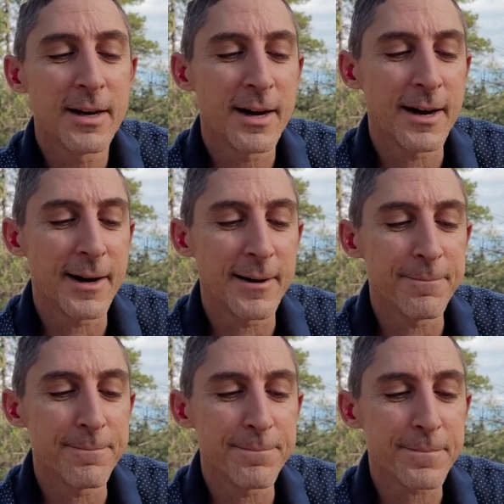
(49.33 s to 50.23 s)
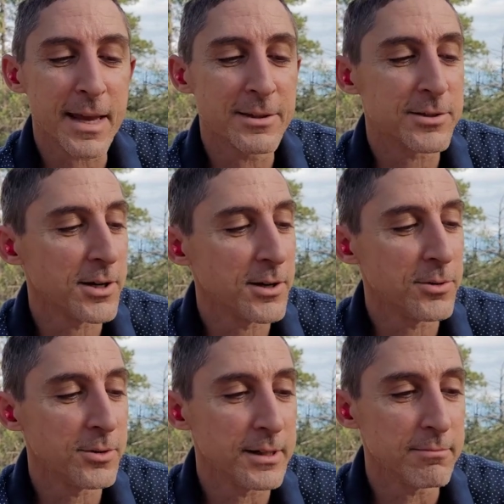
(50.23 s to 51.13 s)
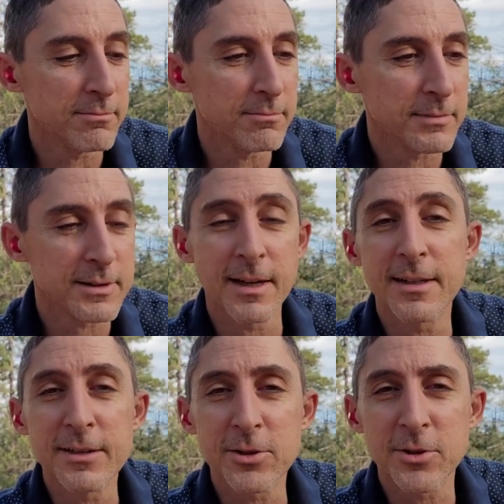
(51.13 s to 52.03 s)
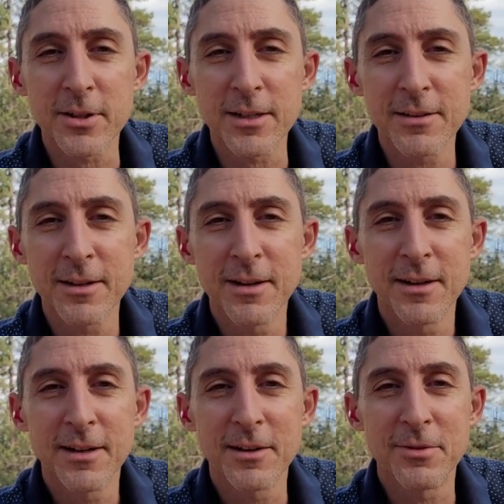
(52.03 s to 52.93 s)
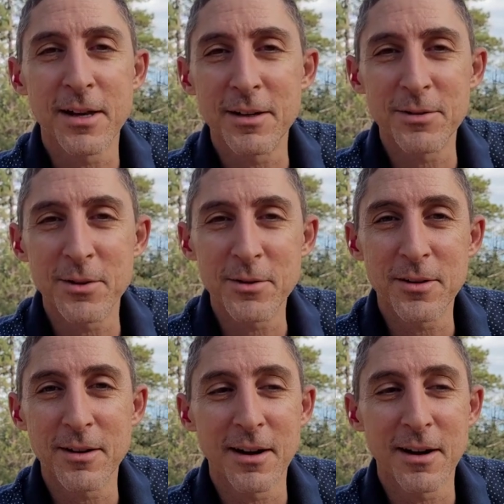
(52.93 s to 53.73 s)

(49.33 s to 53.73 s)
And so it's not an easy journey. If any of you,